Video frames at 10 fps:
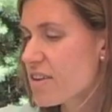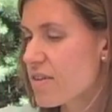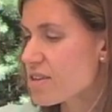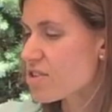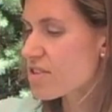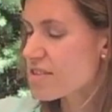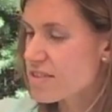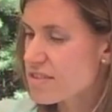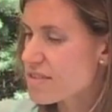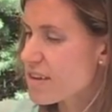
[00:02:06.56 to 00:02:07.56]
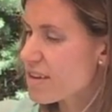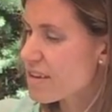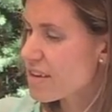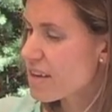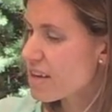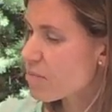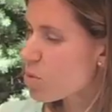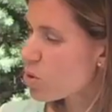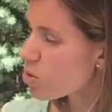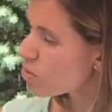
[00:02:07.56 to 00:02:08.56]
and just it
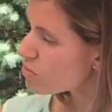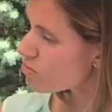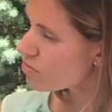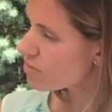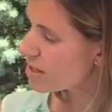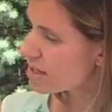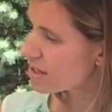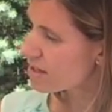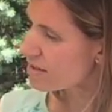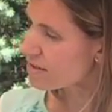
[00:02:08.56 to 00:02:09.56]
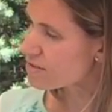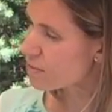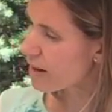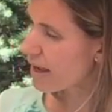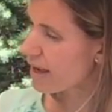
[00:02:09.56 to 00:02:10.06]
pulls you in this